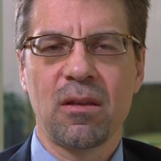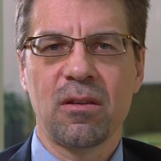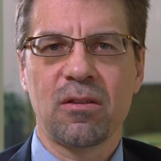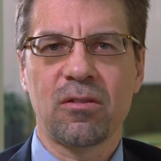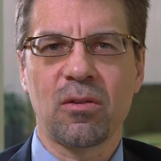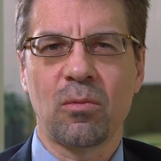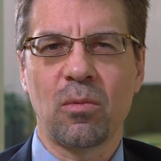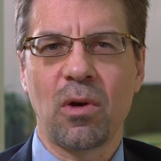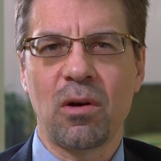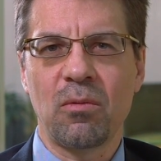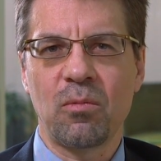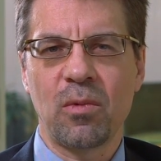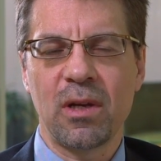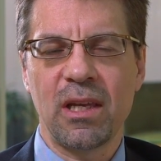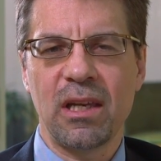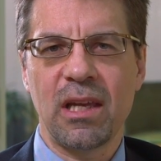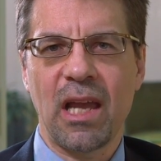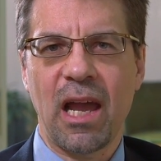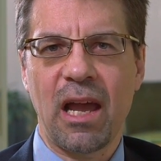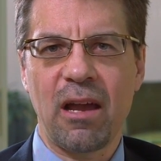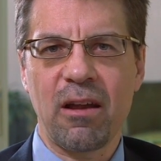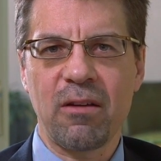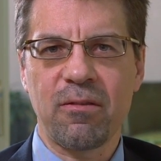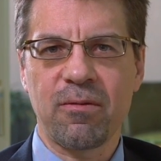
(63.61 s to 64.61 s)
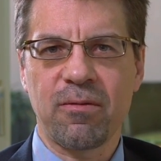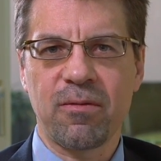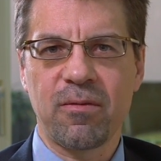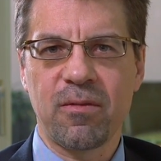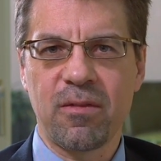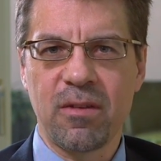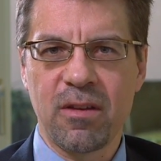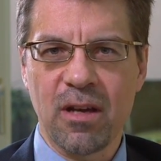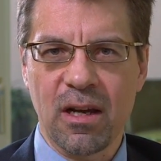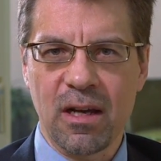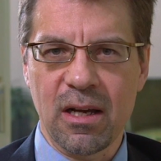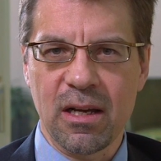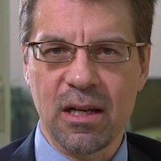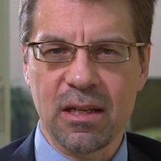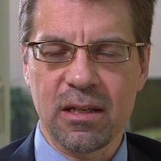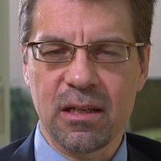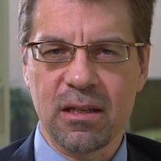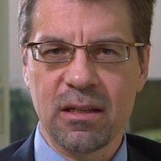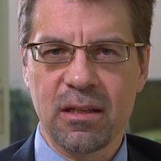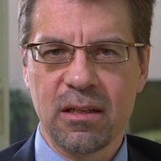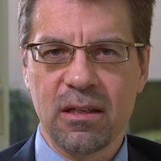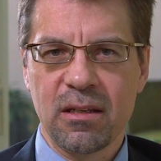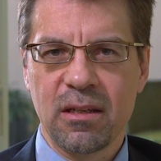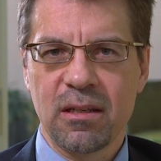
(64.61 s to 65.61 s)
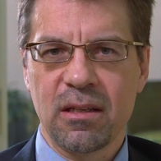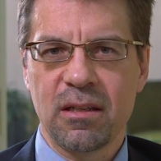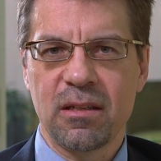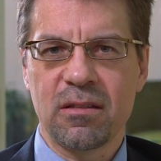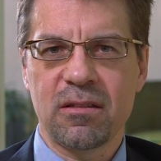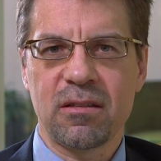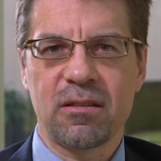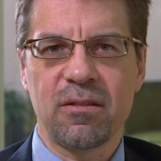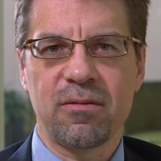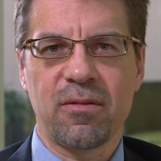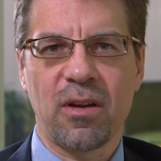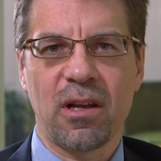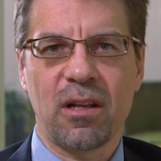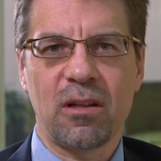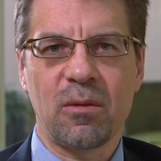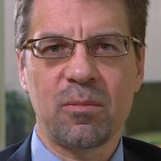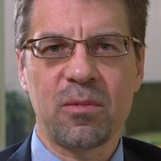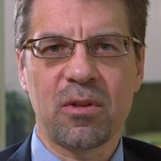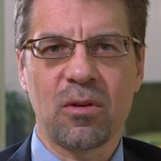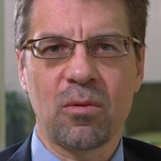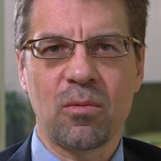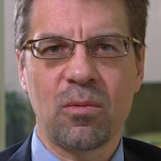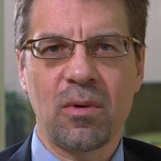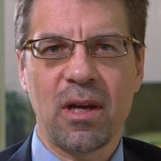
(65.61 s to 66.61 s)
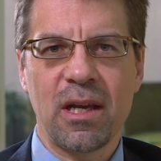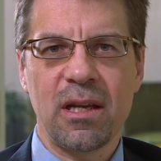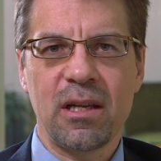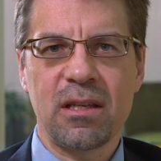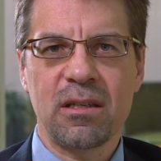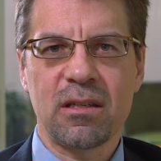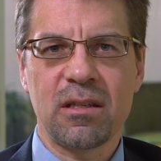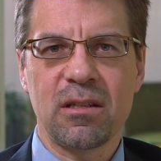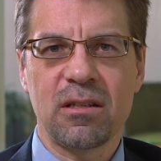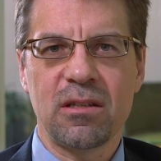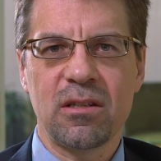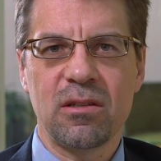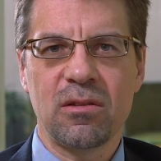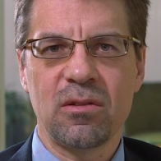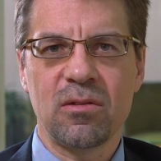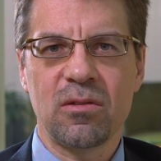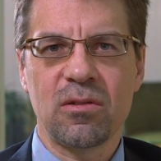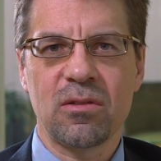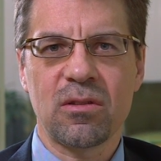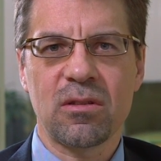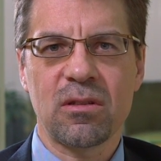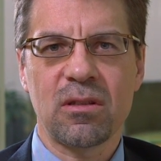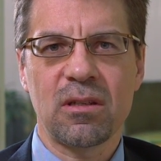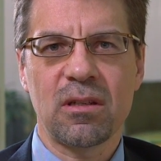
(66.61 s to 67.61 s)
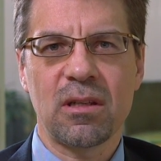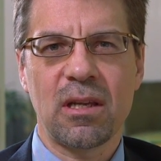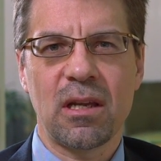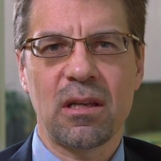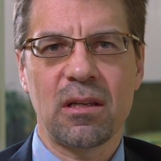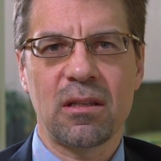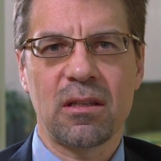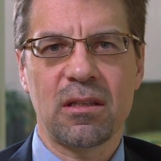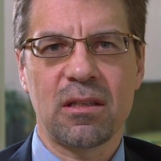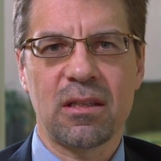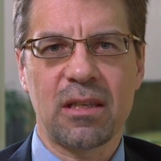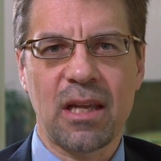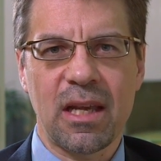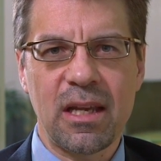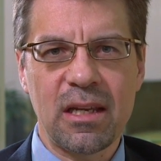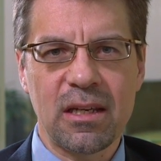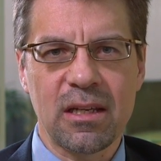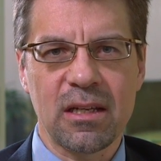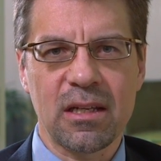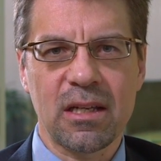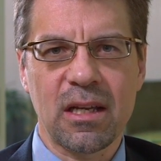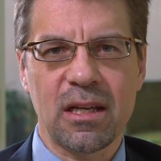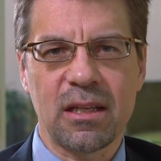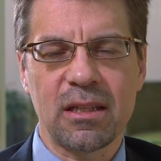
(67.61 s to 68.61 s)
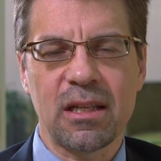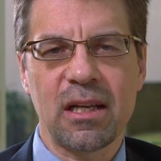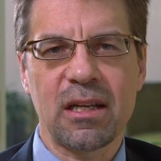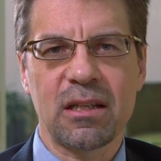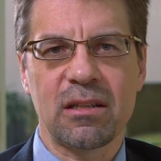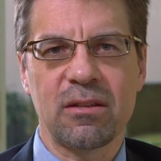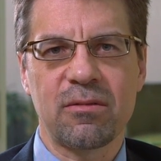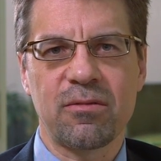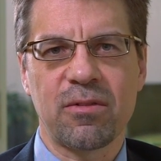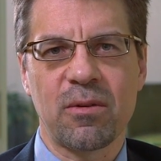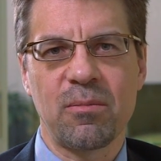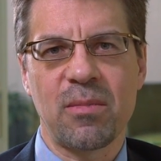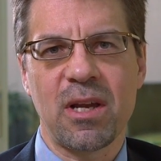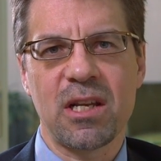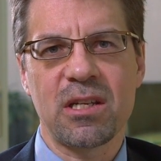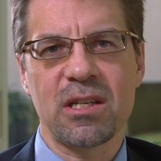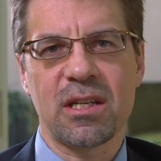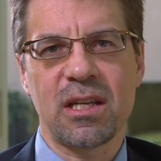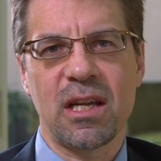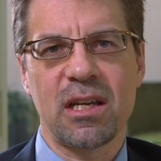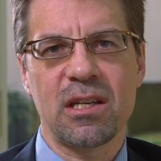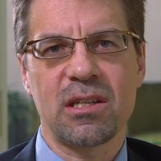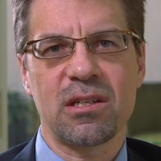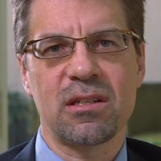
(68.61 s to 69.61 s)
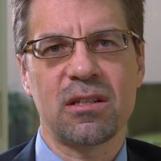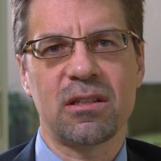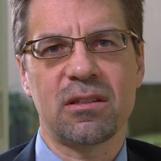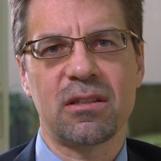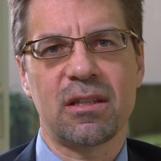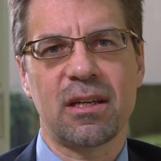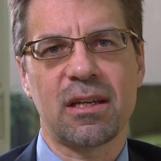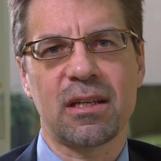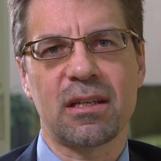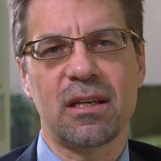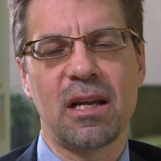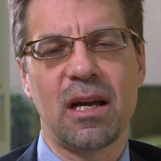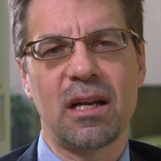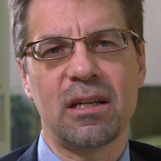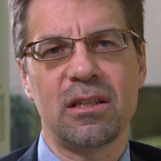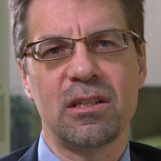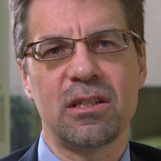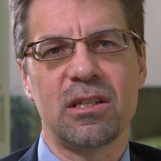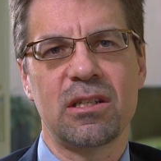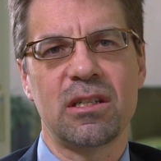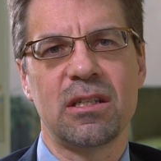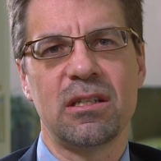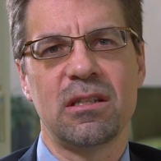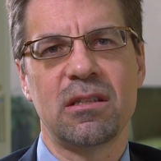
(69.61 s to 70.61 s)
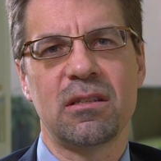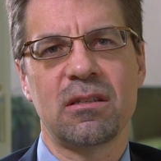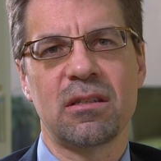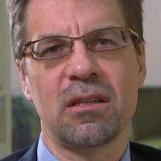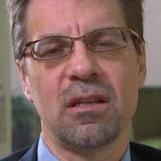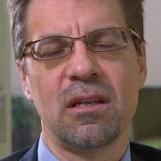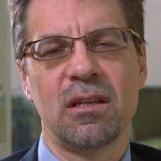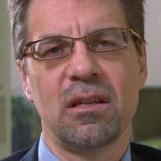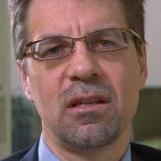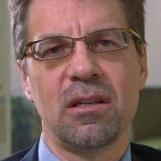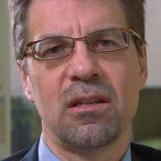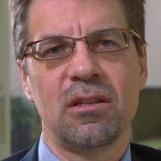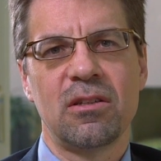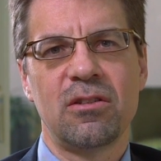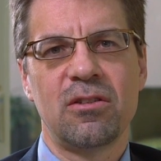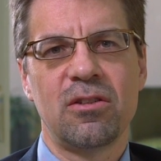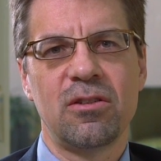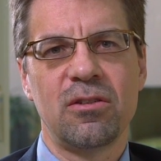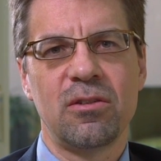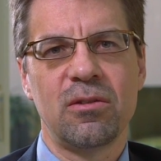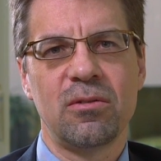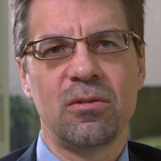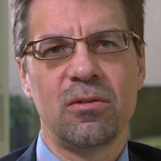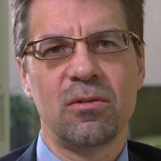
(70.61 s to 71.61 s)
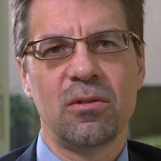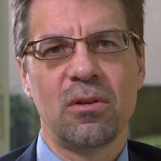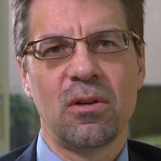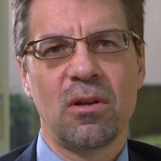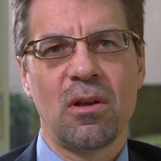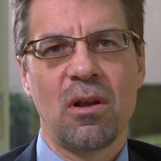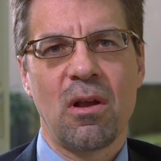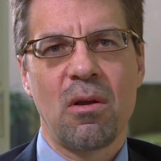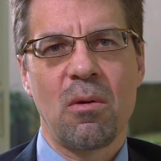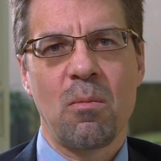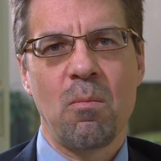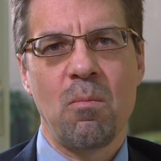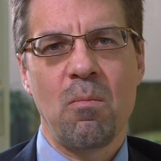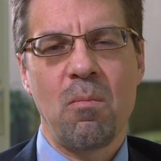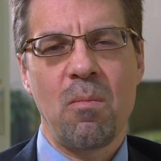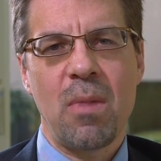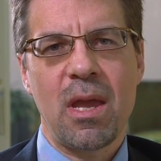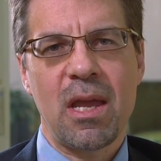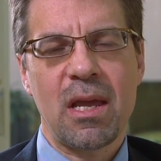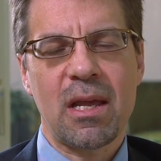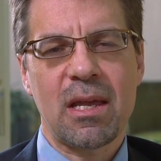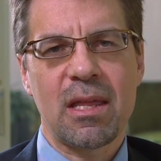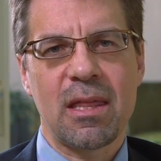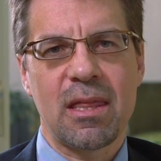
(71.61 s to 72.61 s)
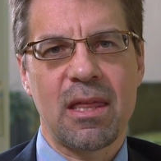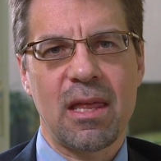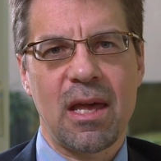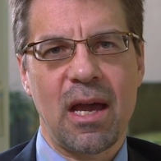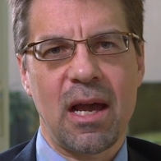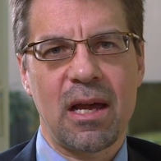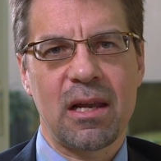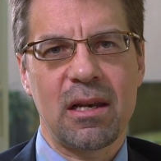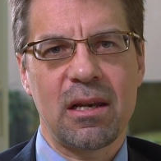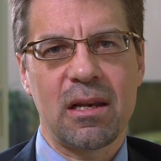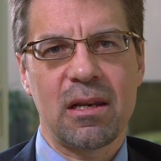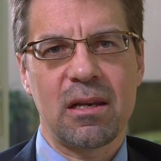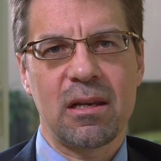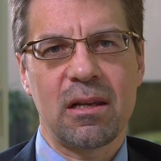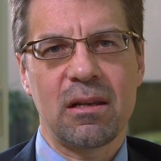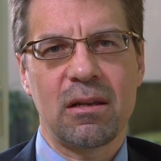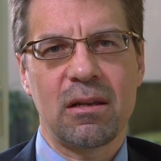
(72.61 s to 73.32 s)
So what we have done is developed a way to use data collected from educational technologies to make that